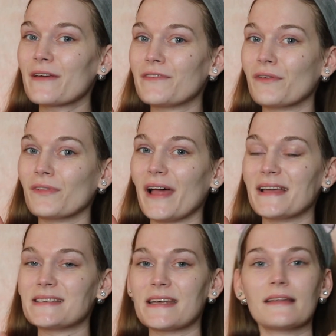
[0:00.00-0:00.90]
if you
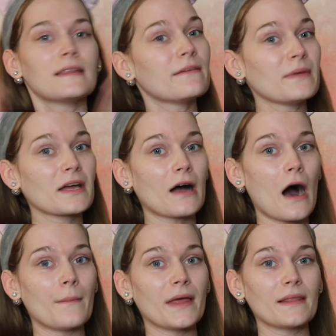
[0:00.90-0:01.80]
liked it. Leave me a
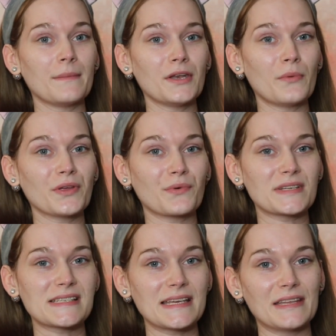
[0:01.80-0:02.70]
comment. Let me know what you want
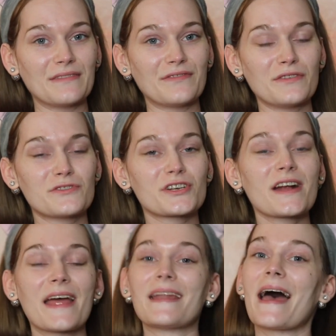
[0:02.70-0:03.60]
to see in the future,
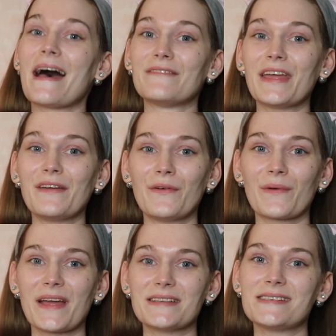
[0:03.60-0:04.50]
and have a
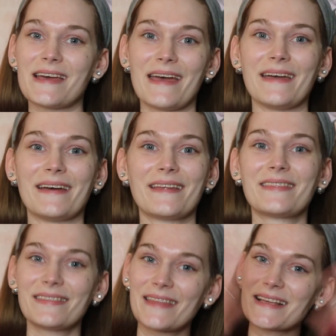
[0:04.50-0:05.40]
great day.
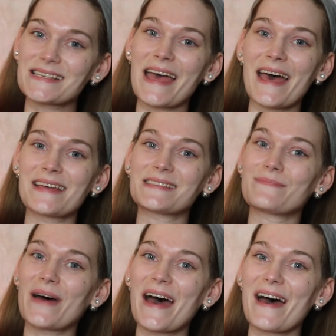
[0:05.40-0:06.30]
Thanks guys.
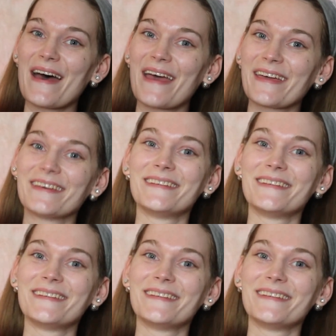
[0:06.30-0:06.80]
Bye.